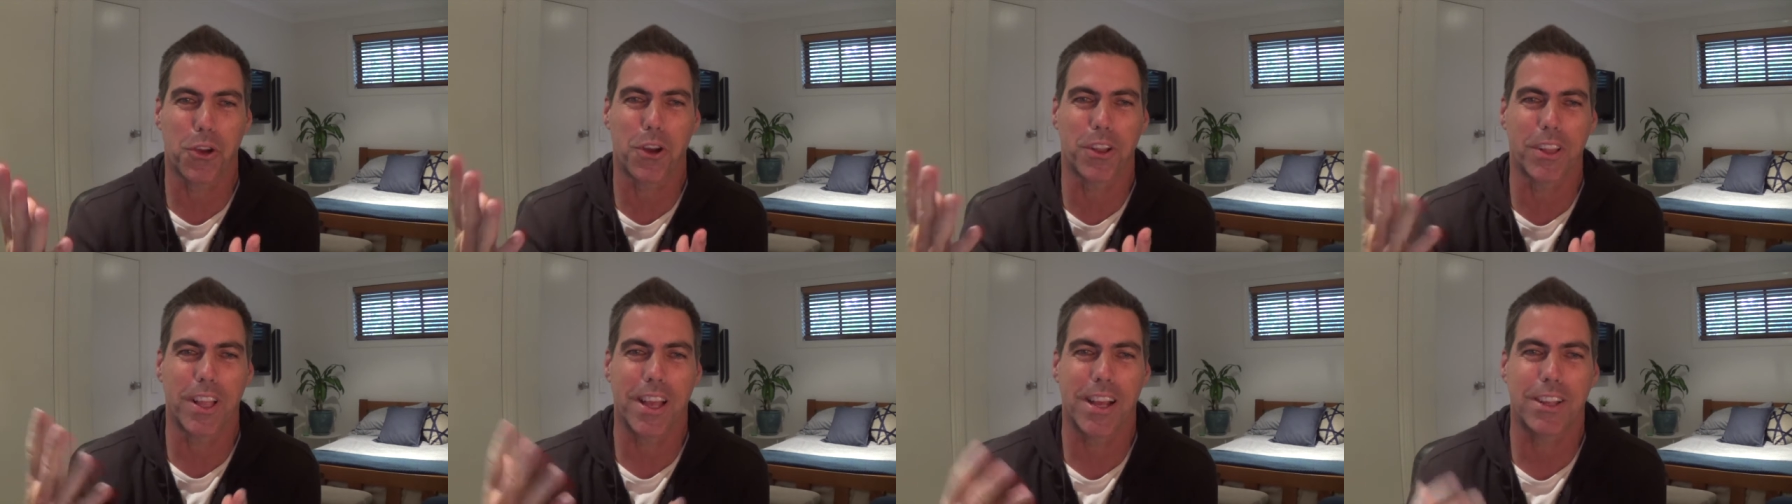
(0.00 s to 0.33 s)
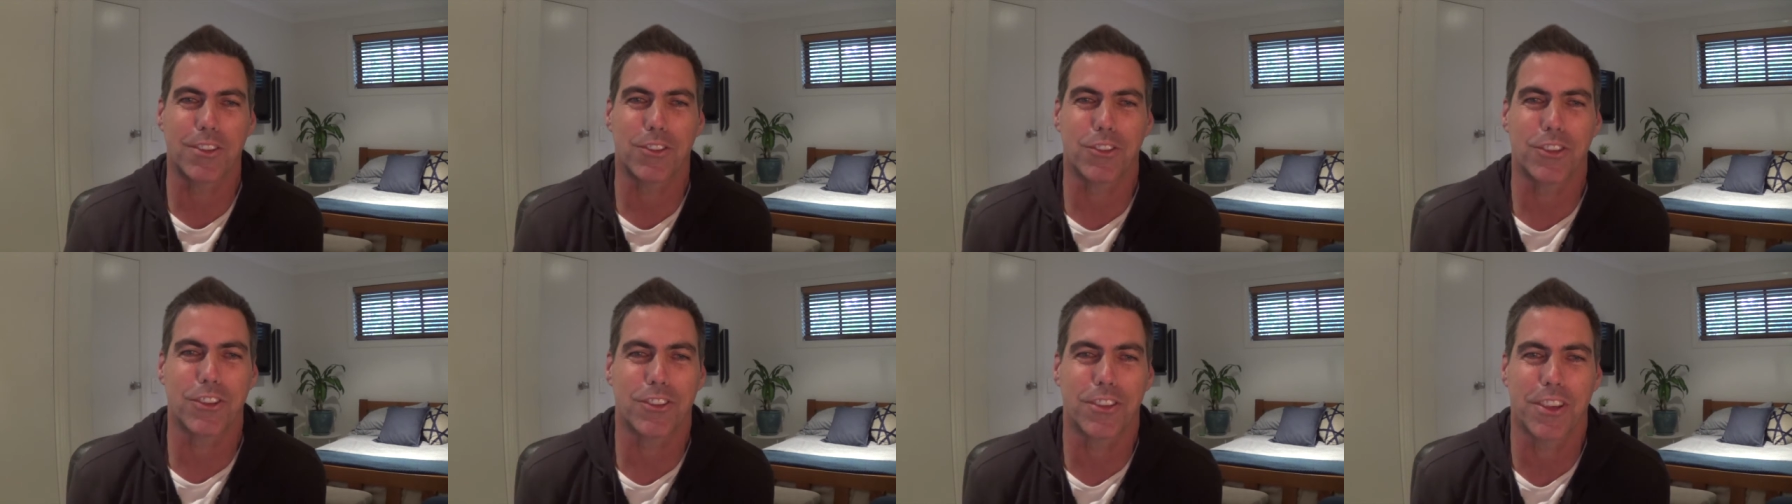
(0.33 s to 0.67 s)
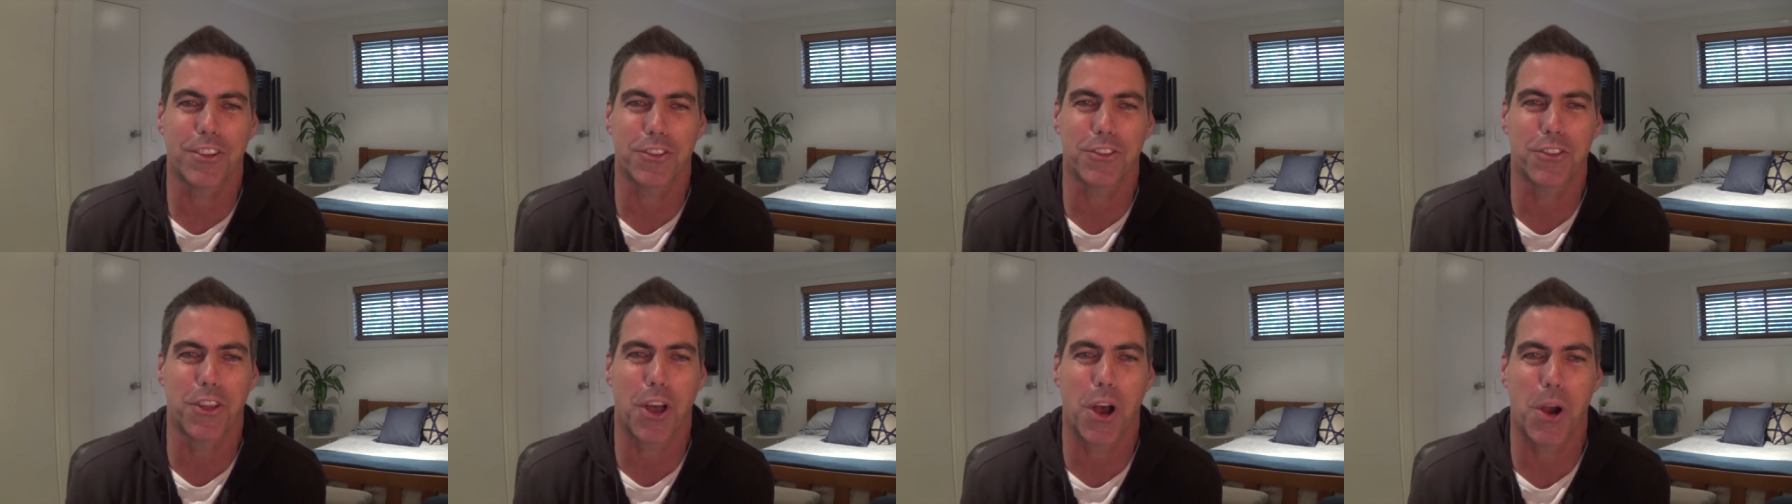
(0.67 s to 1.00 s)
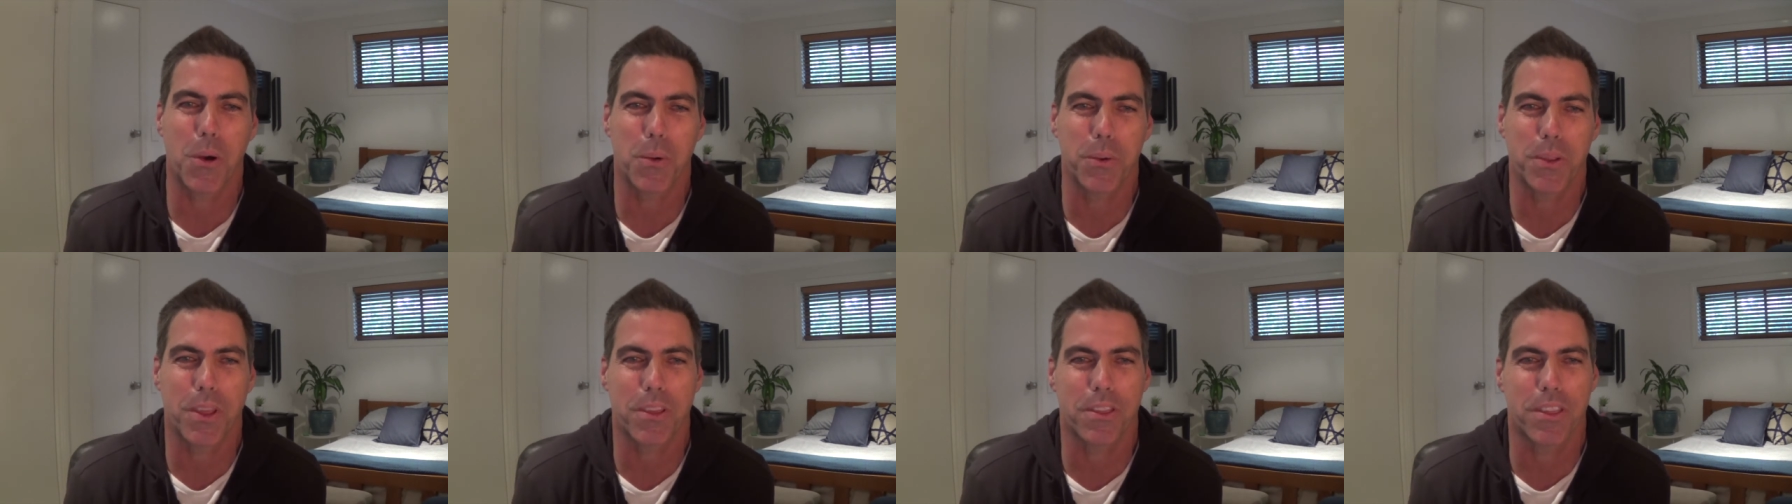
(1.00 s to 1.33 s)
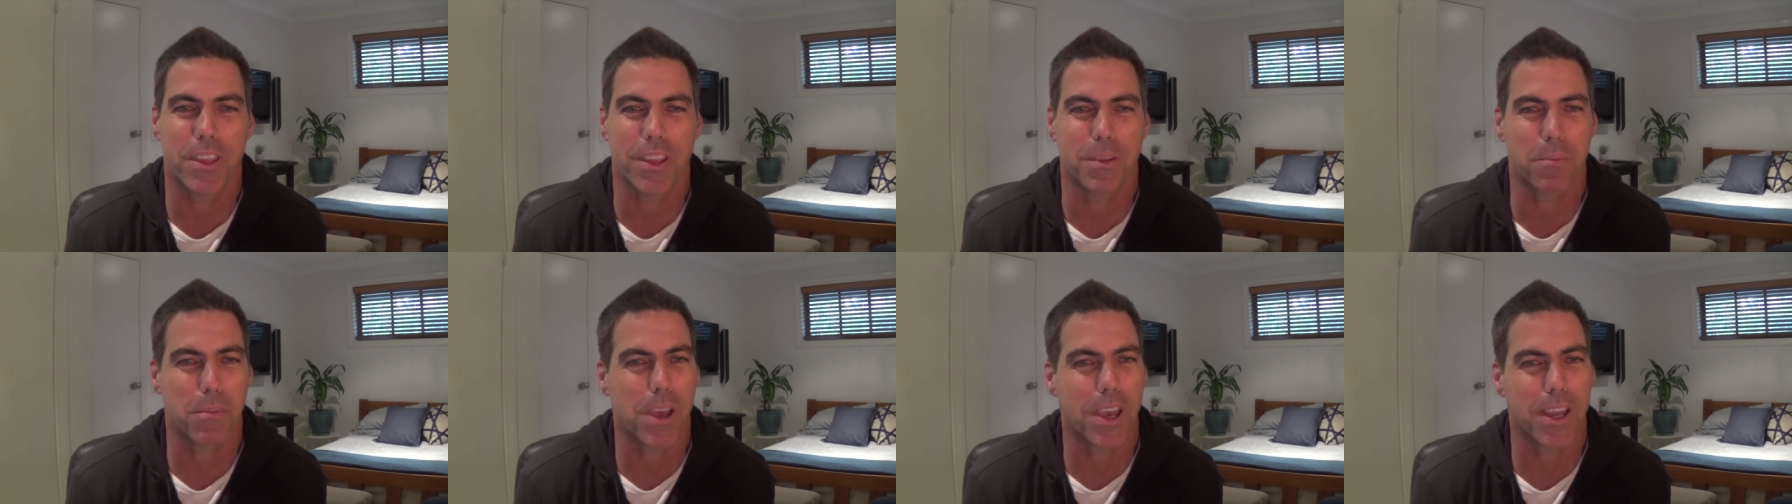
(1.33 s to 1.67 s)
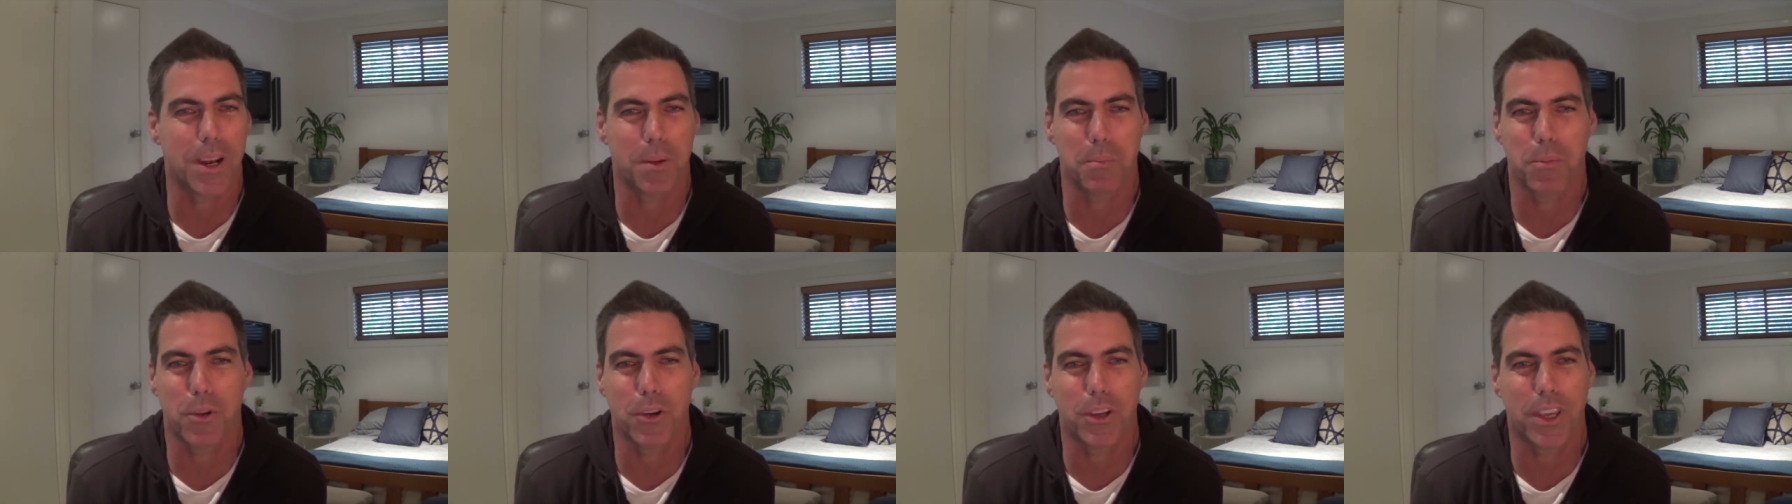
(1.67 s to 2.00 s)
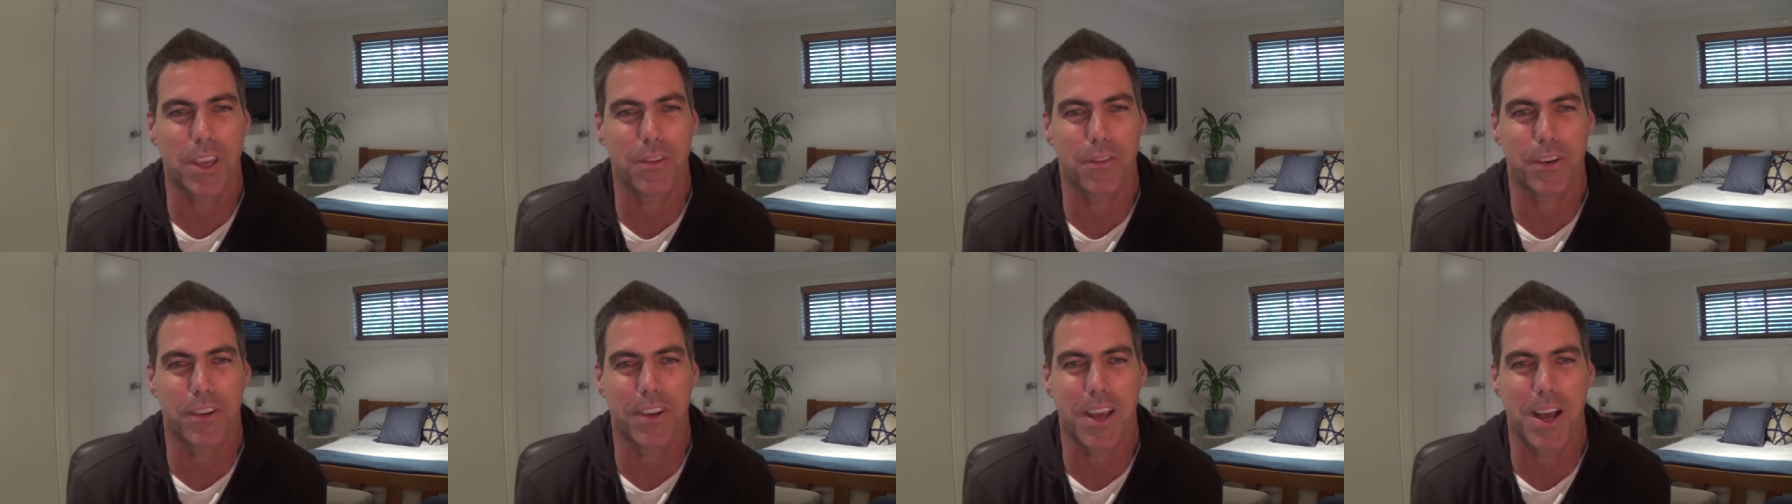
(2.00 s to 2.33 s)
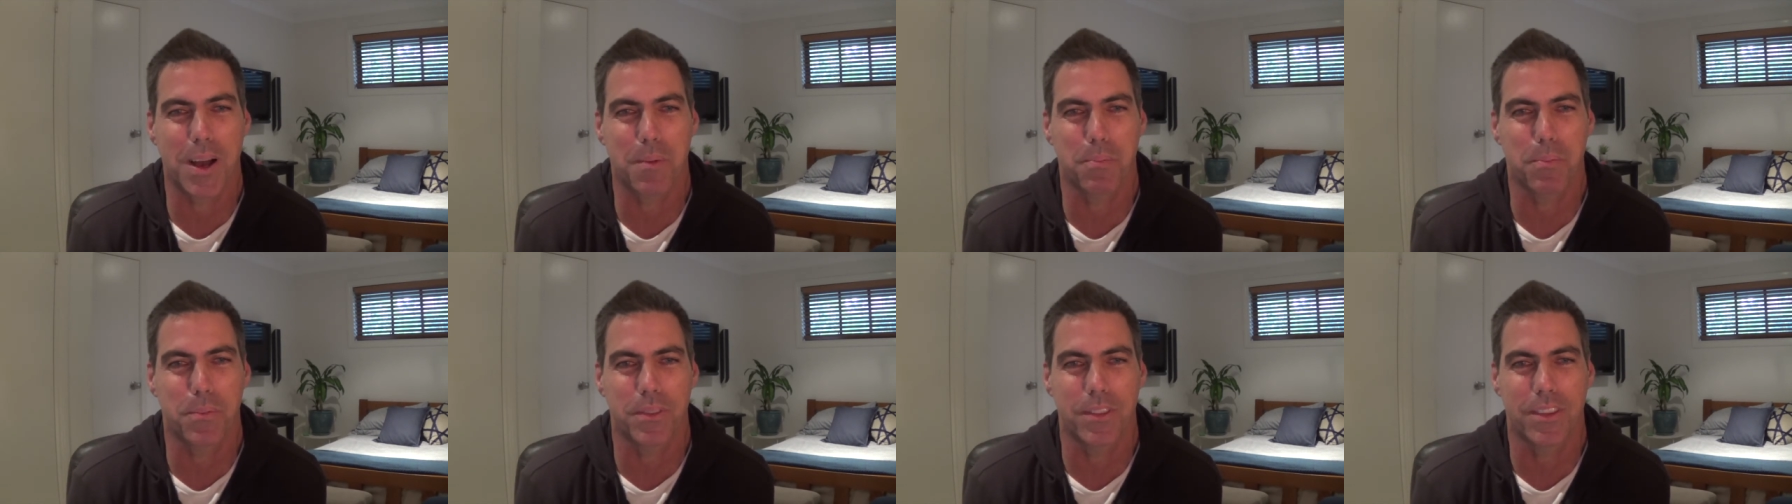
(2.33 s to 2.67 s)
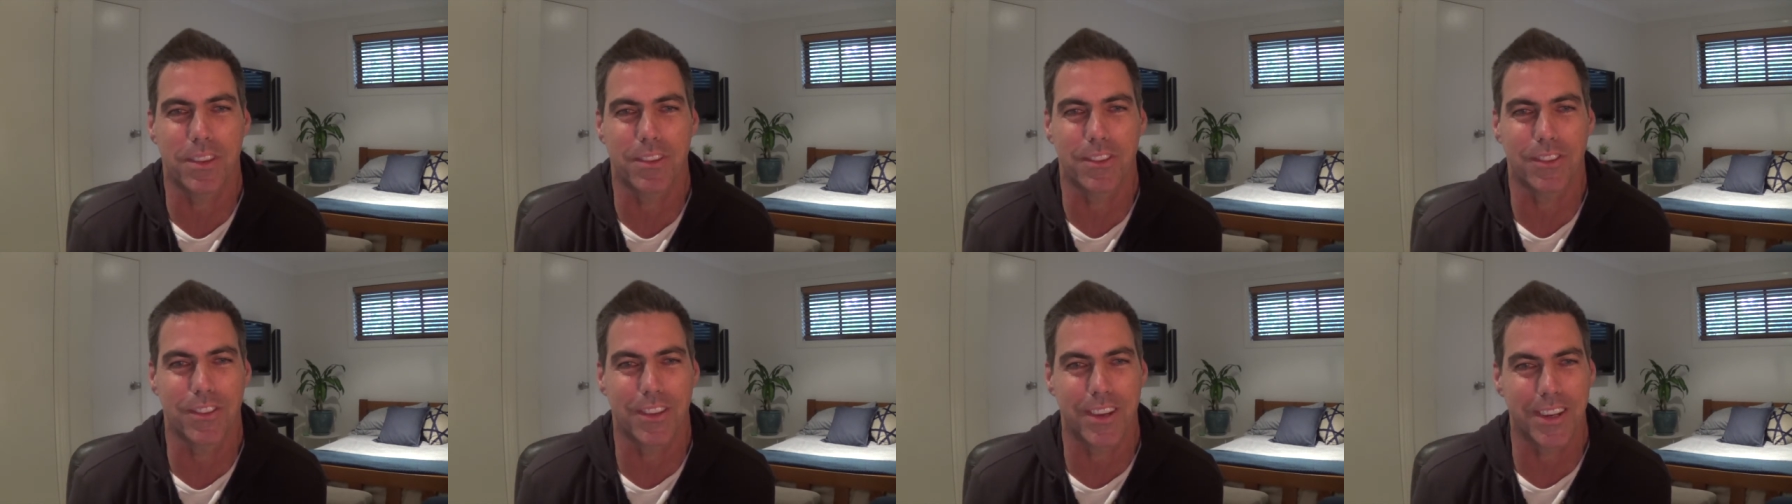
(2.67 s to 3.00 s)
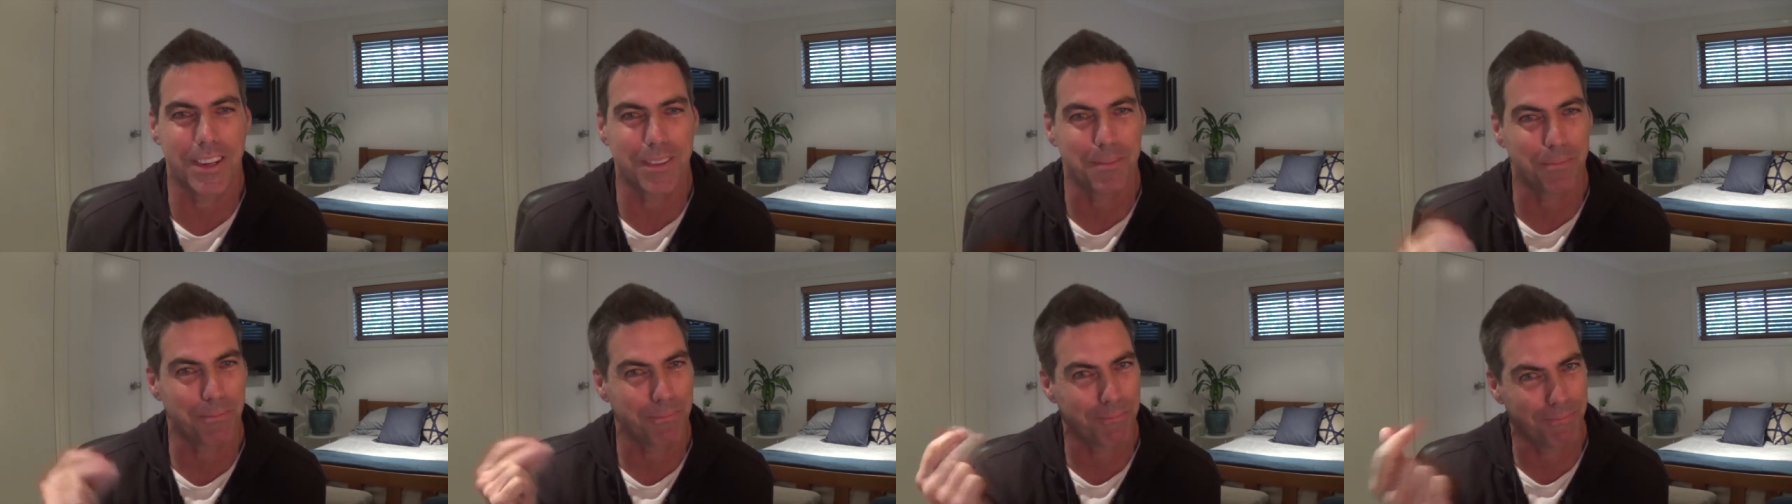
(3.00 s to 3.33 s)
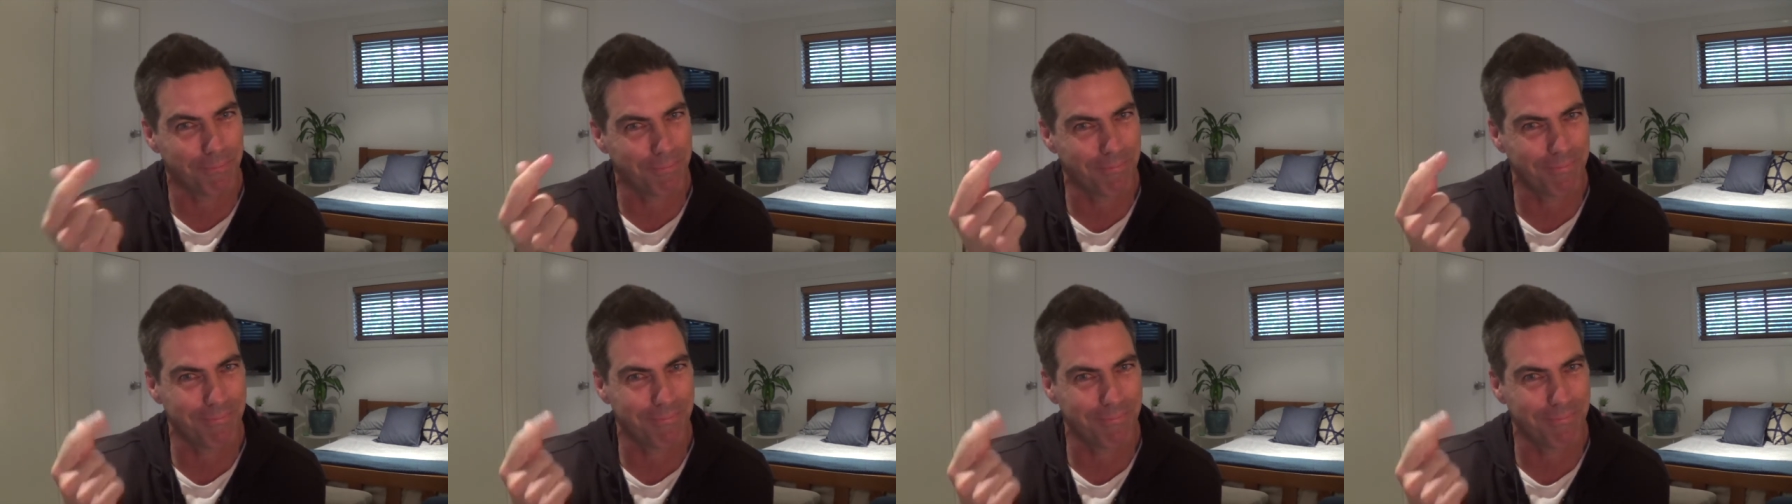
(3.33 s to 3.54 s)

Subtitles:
a girl out and she says no, and you think, man, I'm not giving up, and it's like...